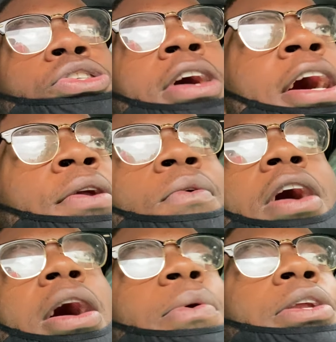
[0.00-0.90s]
trying to
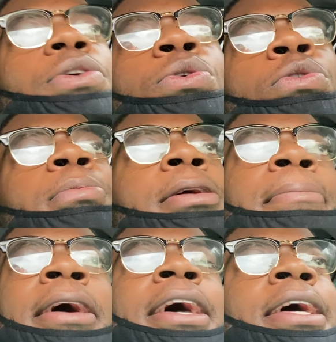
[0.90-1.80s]
rock with dude, but,
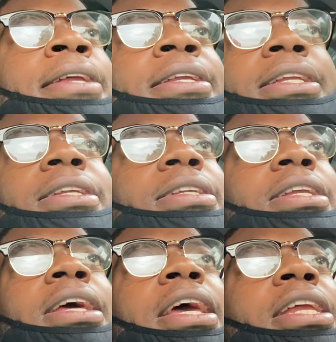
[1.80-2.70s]

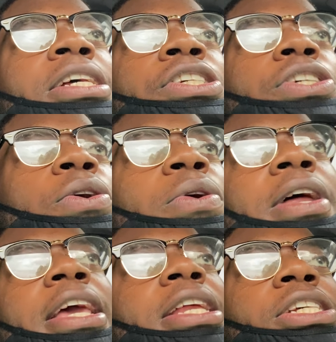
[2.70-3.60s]
man, he done
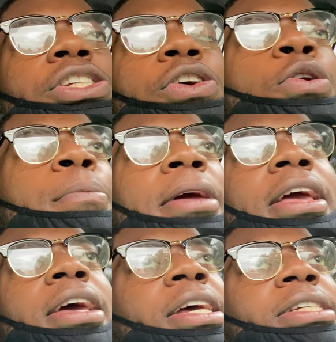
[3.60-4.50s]
showed
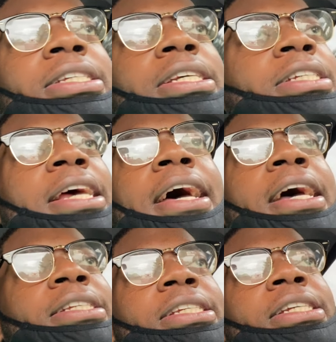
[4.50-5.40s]
me his
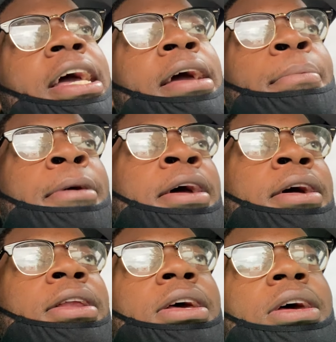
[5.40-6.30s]
ass this game,
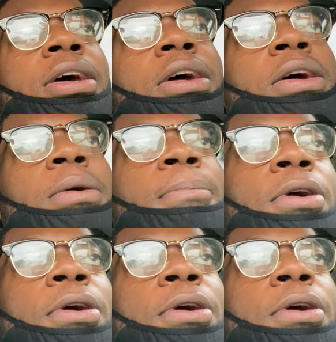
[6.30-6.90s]
man.